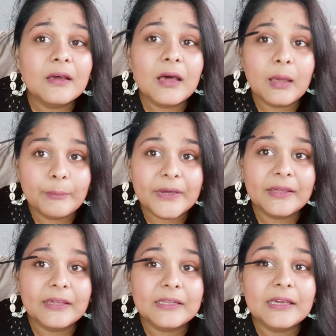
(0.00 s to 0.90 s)
upper
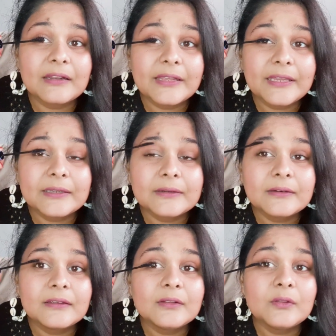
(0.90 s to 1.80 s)
area, right?
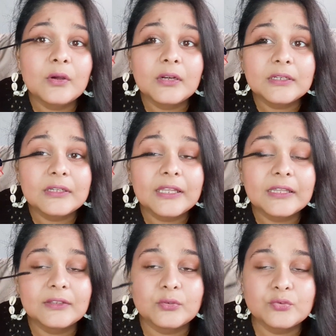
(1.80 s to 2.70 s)
Not
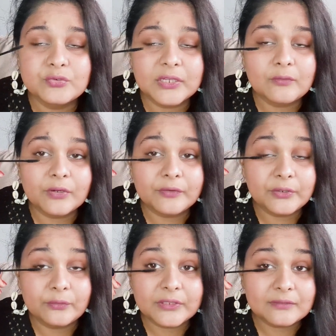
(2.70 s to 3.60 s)
like usually what we
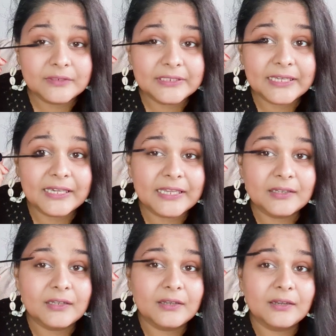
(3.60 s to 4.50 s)
do is we take
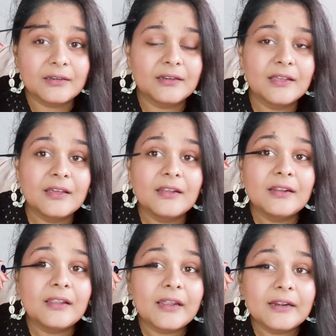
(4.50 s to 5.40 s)

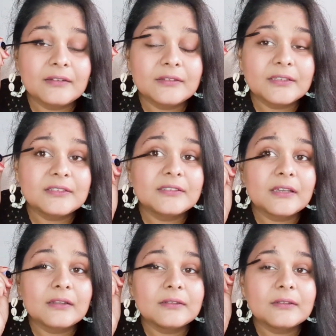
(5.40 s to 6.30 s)
and she's
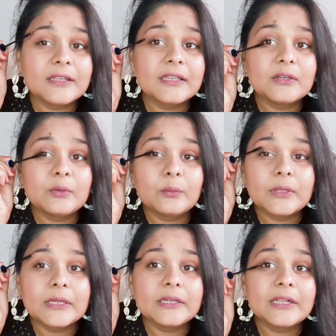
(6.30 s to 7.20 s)
just like
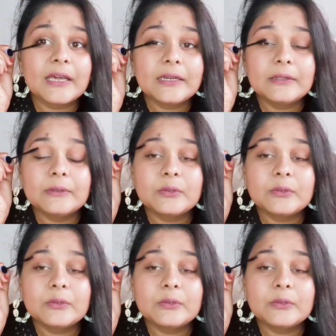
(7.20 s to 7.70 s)
doing it at the